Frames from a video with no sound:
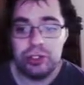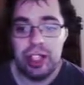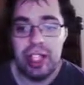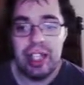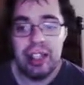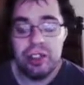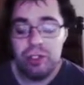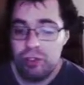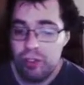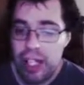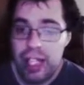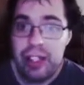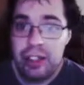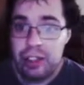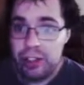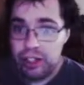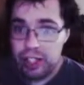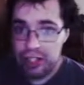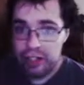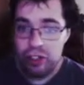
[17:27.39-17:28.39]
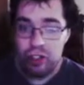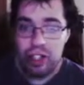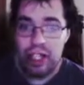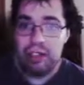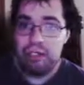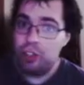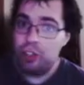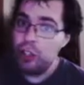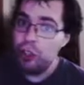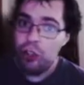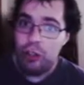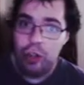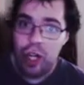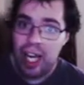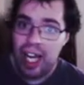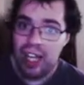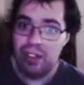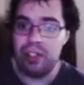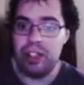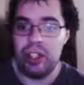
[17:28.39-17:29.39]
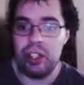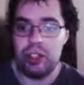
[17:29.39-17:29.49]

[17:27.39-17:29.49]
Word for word: if you do not have